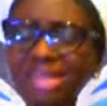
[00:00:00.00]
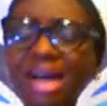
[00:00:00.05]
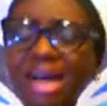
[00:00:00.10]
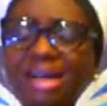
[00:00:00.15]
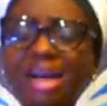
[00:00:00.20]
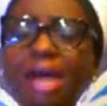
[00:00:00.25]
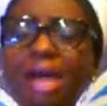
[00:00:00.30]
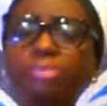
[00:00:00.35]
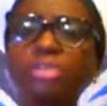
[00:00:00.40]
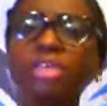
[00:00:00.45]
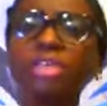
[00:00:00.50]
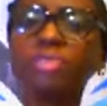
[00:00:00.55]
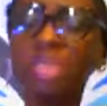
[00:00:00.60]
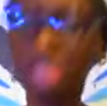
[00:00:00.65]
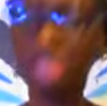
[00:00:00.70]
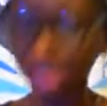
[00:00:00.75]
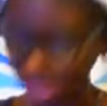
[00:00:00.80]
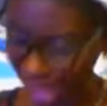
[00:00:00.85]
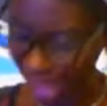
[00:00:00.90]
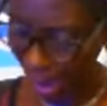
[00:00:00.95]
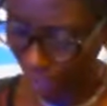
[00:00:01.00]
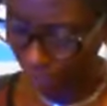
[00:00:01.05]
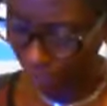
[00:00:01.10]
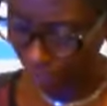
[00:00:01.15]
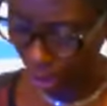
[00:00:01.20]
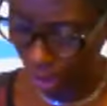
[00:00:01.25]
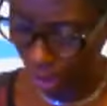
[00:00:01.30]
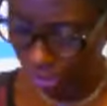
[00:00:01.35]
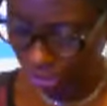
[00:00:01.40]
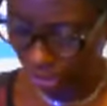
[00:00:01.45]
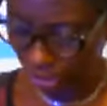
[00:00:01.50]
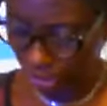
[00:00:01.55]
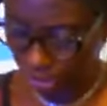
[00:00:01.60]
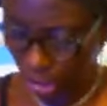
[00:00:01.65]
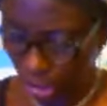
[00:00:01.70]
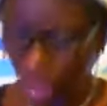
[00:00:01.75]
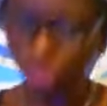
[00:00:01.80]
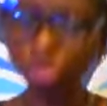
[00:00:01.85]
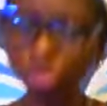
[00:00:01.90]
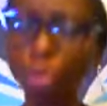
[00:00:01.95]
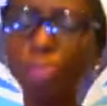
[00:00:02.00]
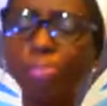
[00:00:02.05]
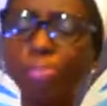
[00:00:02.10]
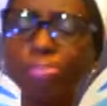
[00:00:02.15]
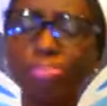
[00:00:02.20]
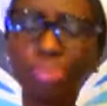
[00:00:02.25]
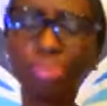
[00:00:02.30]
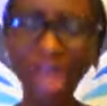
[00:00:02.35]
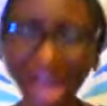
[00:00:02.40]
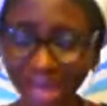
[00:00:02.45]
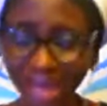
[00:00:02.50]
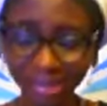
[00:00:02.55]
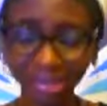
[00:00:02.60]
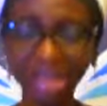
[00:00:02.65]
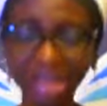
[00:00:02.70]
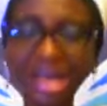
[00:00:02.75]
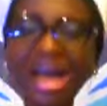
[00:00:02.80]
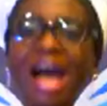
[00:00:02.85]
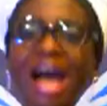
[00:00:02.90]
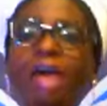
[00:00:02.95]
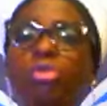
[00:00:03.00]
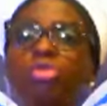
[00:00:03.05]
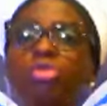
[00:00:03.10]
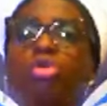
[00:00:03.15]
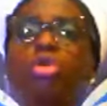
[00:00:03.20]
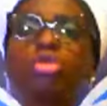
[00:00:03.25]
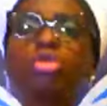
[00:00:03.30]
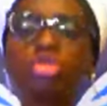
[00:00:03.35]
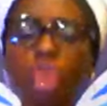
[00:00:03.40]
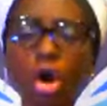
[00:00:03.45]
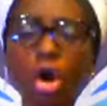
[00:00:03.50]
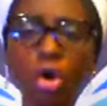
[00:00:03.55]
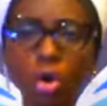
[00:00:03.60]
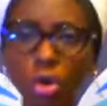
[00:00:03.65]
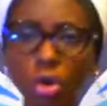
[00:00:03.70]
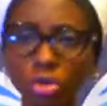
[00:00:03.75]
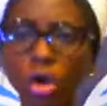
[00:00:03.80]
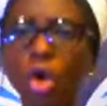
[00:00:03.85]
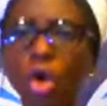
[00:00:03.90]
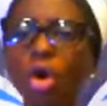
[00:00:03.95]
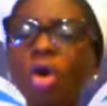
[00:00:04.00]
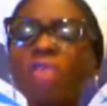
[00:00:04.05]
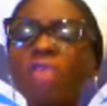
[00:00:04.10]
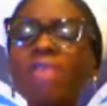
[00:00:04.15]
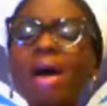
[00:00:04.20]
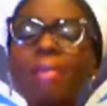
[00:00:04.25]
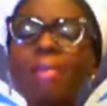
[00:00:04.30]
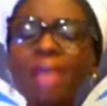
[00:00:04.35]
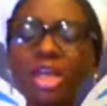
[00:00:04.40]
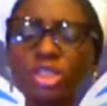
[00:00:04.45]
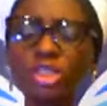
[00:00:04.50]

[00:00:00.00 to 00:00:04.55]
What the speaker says: that captivity, that bondage to break and lose your hold over my